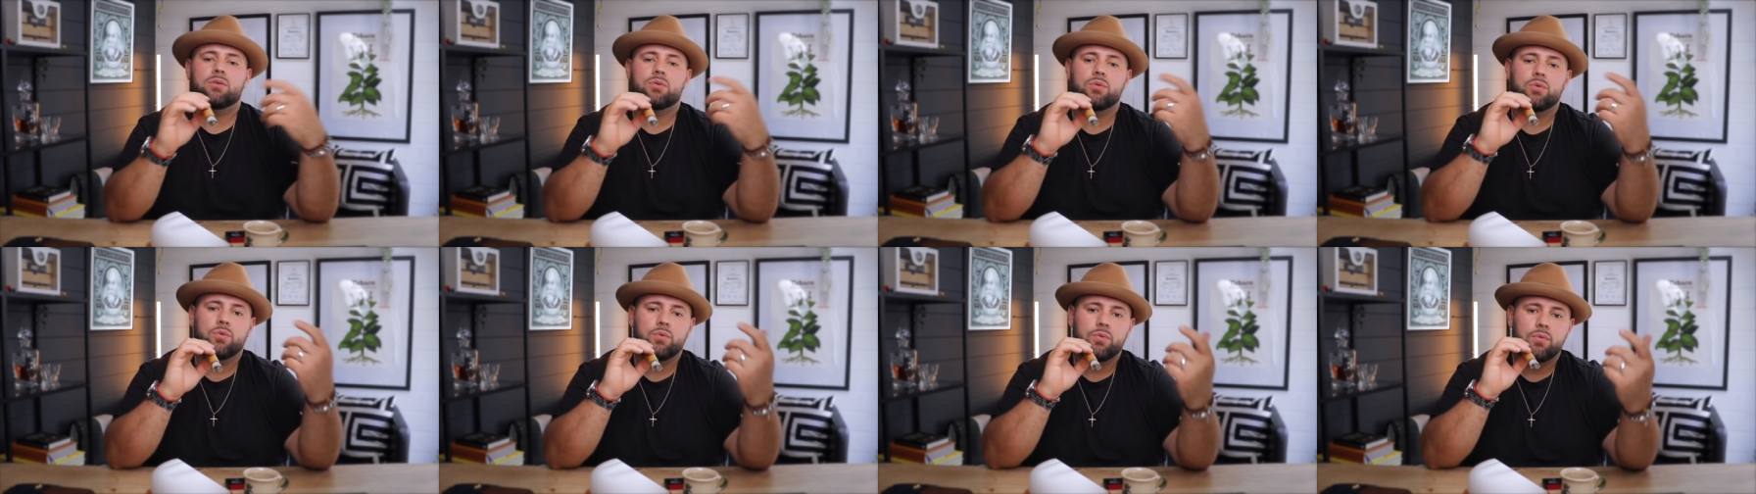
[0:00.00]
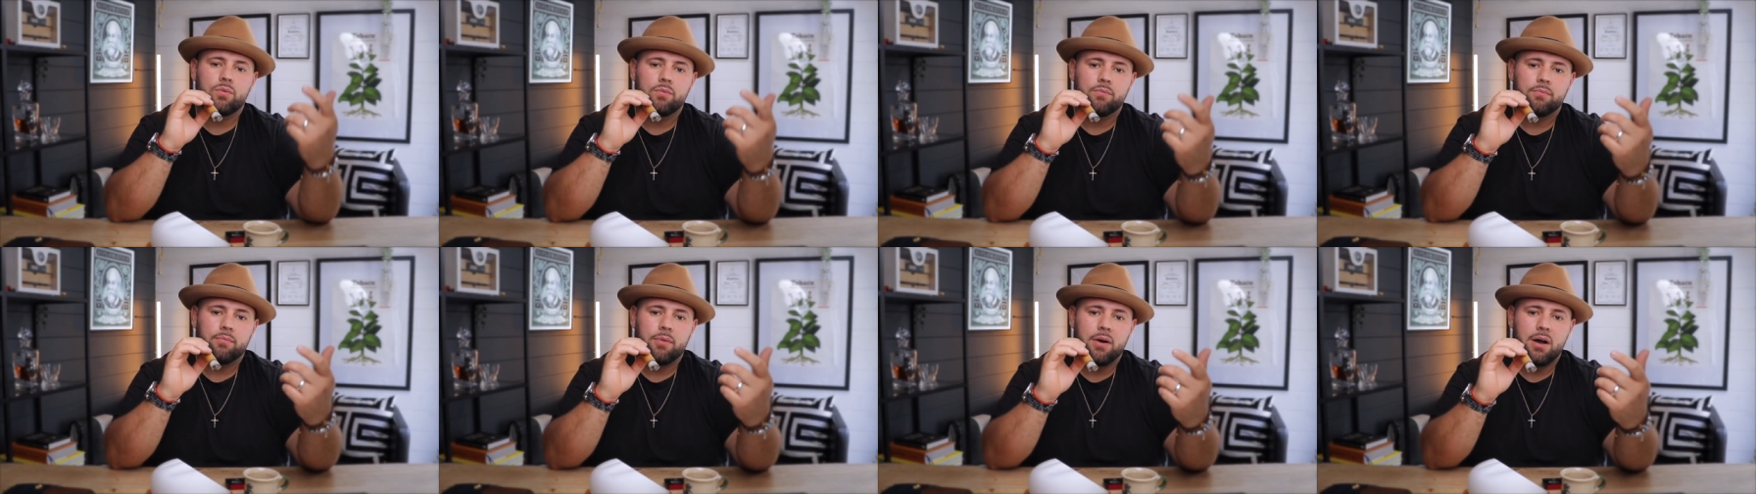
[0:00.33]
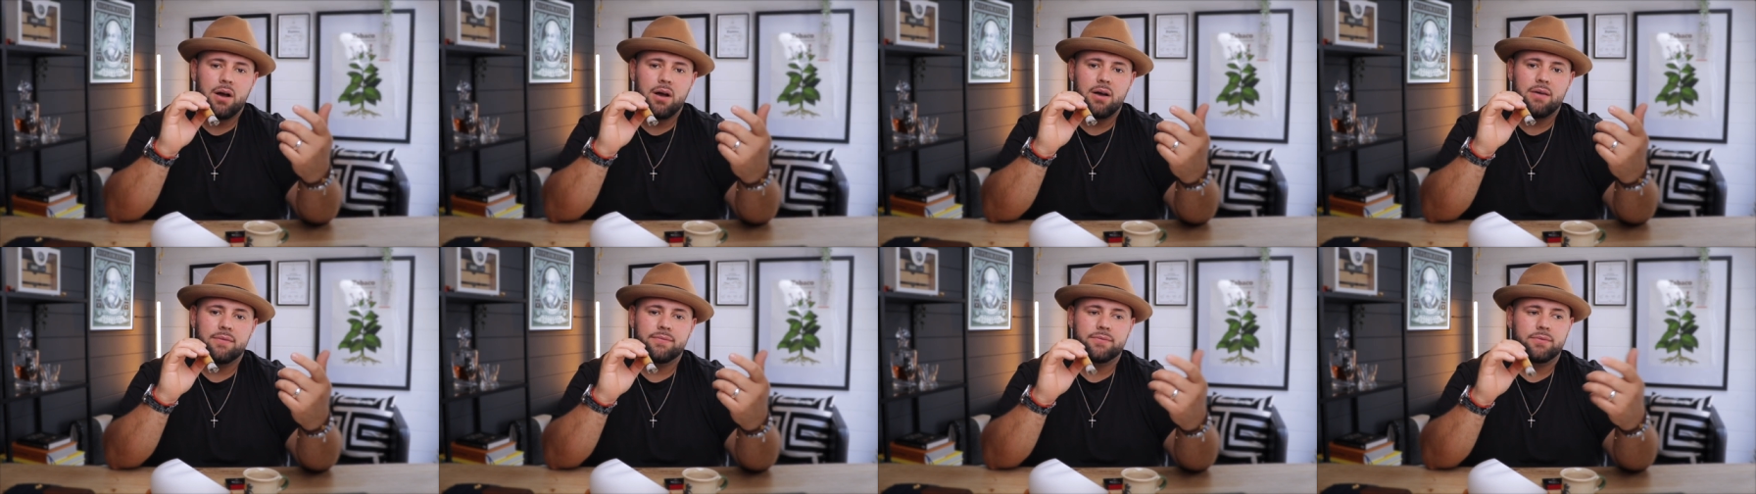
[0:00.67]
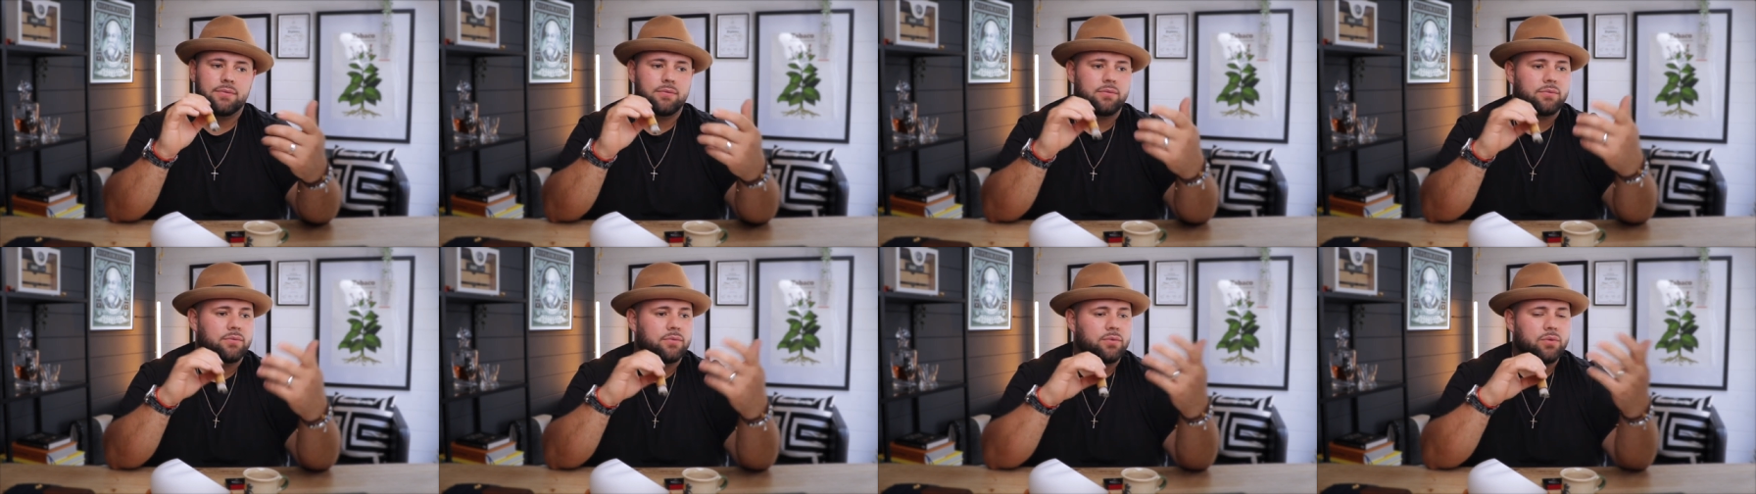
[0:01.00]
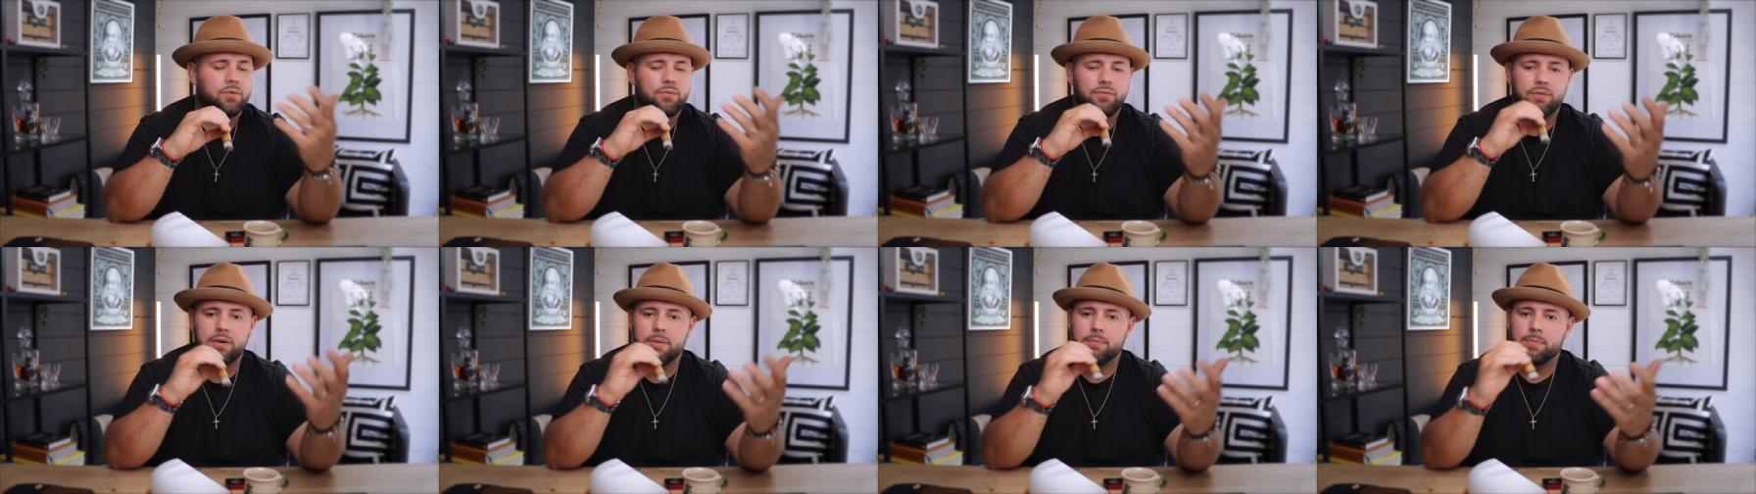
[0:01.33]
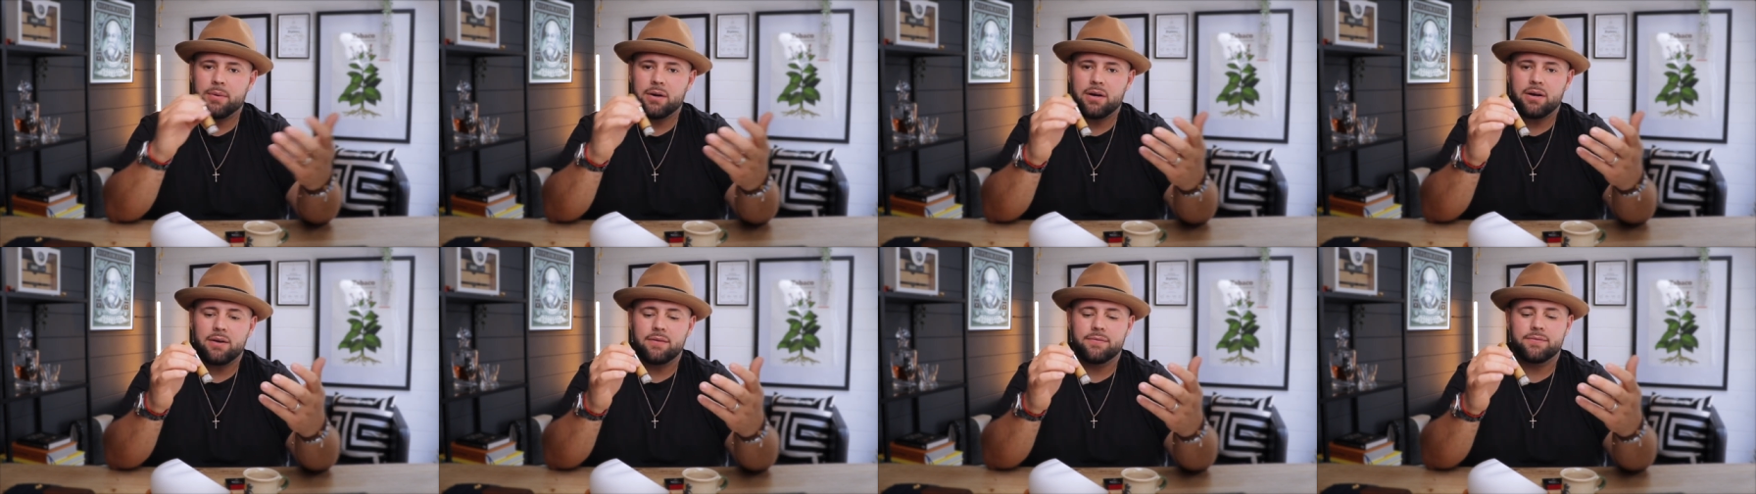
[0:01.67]
two puffs, two, three
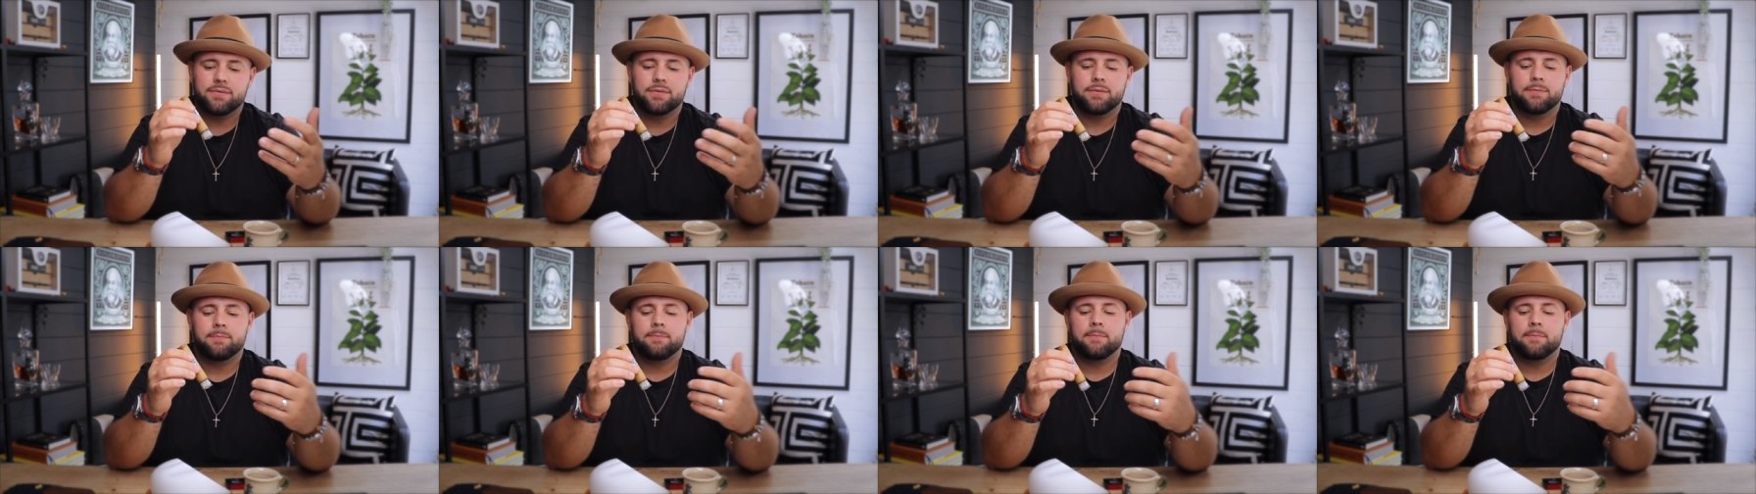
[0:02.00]
puffs,